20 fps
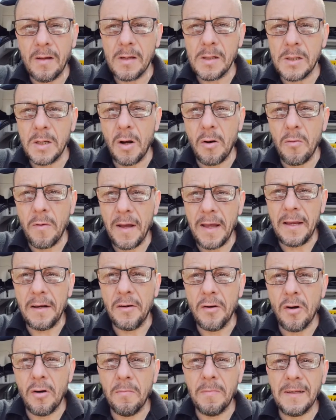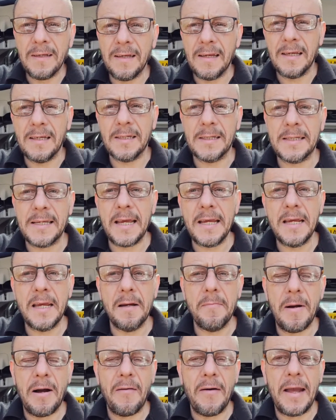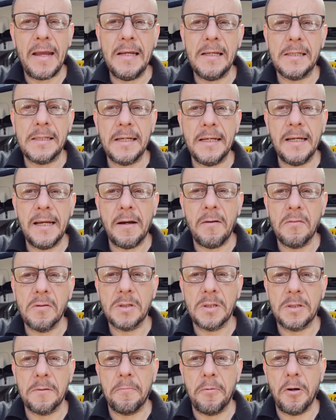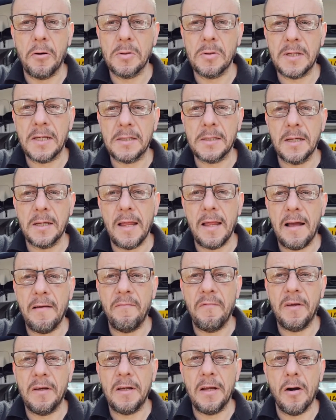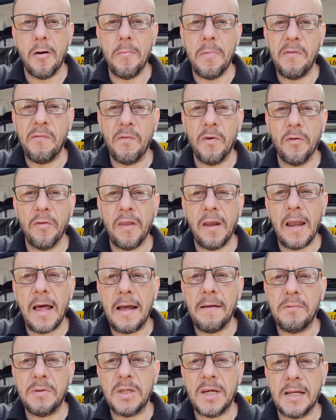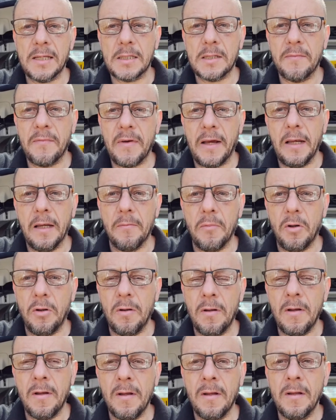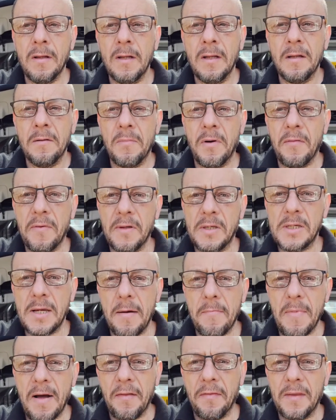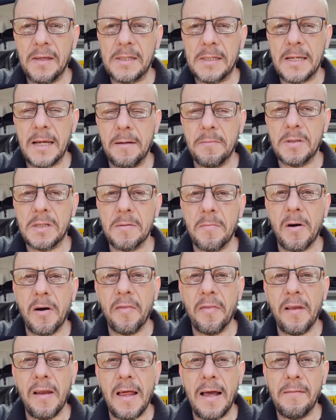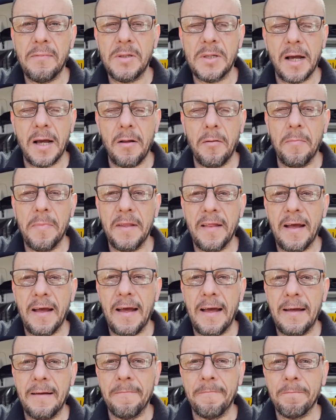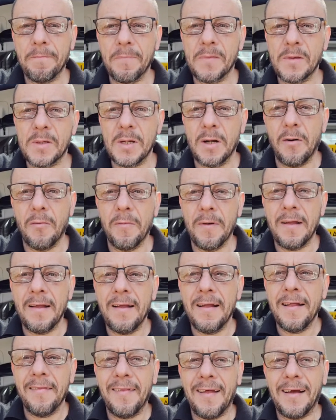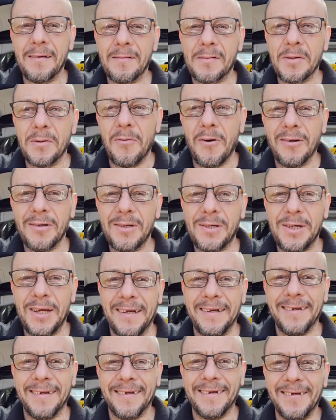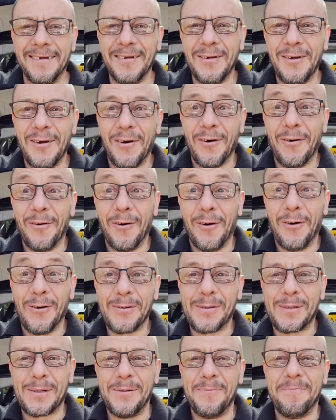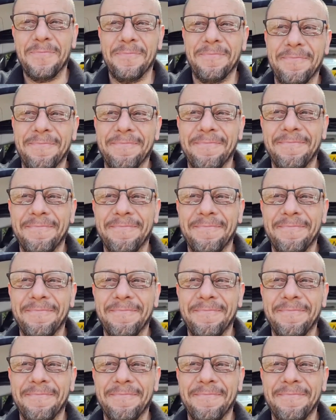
so it normally it's taking about 18 hours to process a live video before the live chat's available. But if you check back this time tomorrow, the live chat will be there. So thanks for watching. You're awesome.